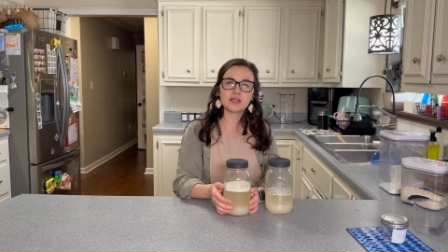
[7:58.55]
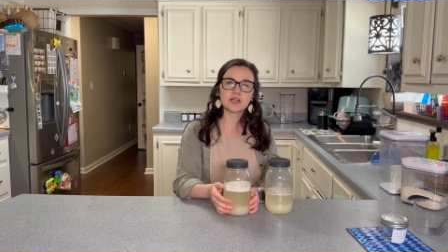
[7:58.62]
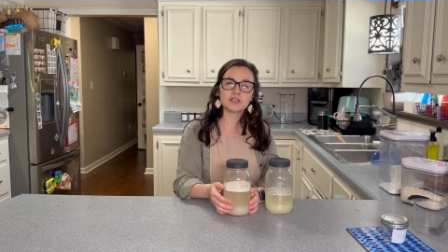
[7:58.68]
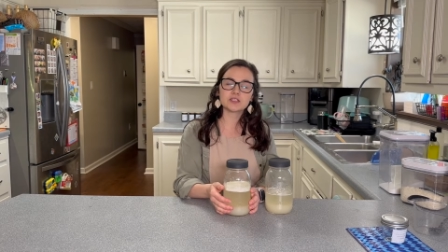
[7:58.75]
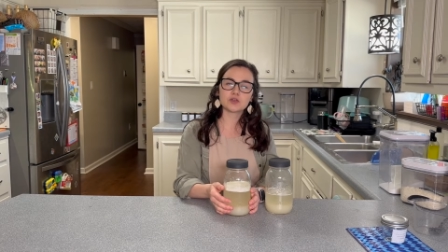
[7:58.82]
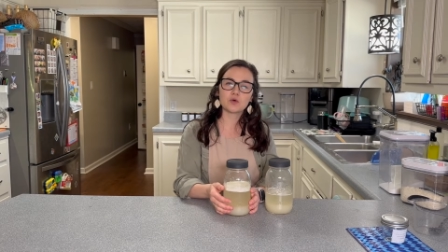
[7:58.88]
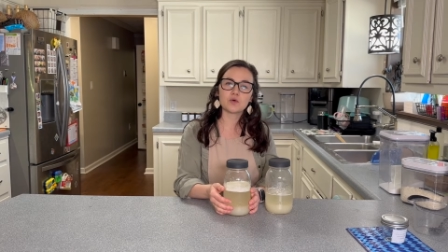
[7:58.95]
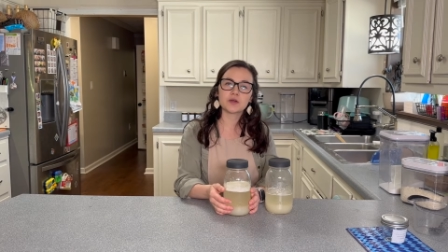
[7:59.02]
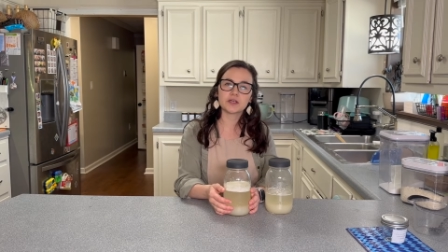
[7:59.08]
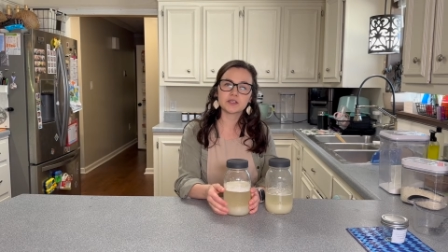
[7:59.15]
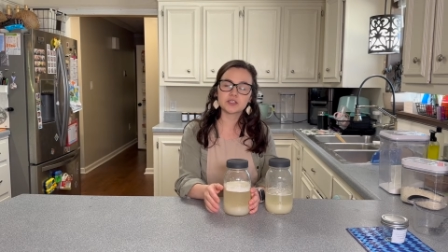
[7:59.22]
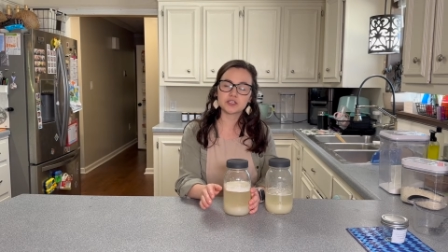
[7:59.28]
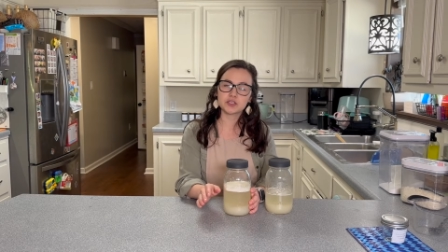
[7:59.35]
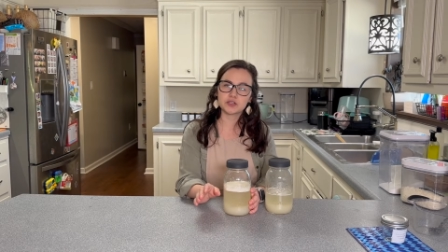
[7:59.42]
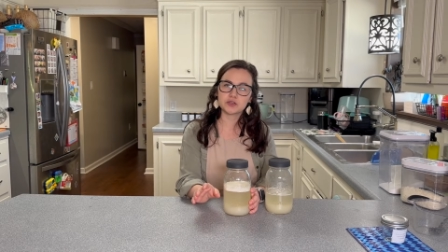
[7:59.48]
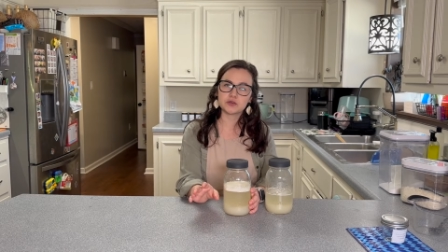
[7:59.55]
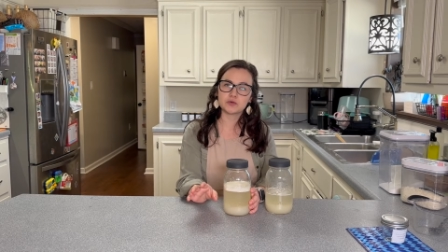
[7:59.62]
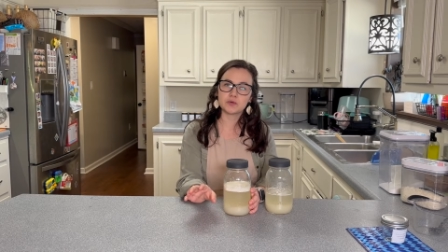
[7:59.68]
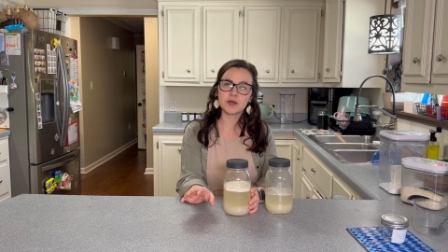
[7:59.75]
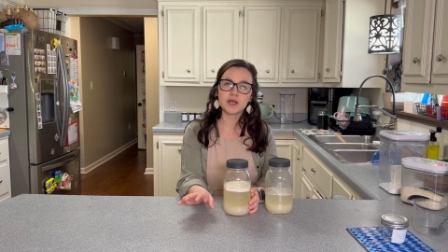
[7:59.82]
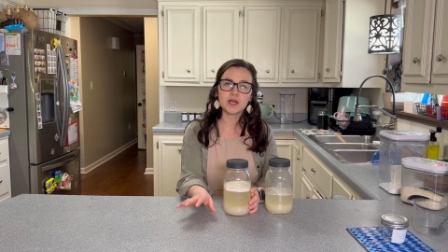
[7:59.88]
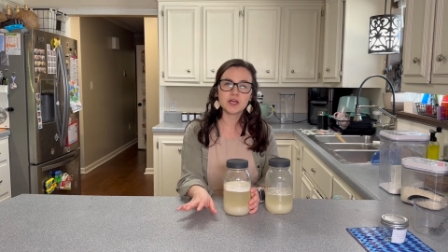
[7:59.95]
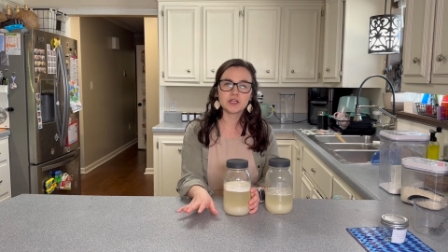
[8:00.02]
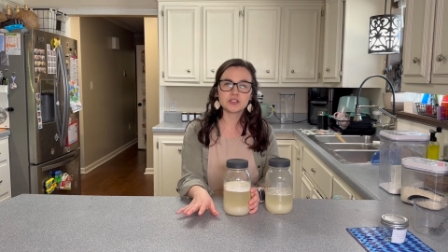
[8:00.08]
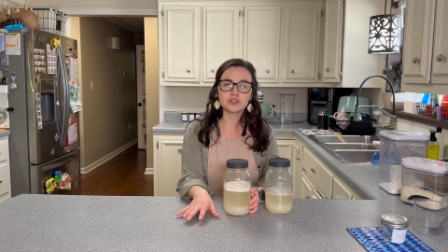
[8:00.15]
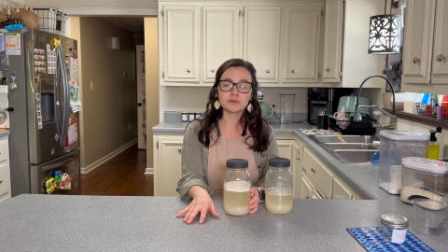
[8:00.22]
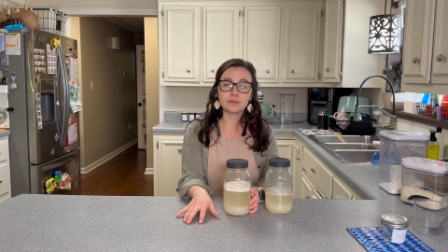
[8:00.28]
it's going to do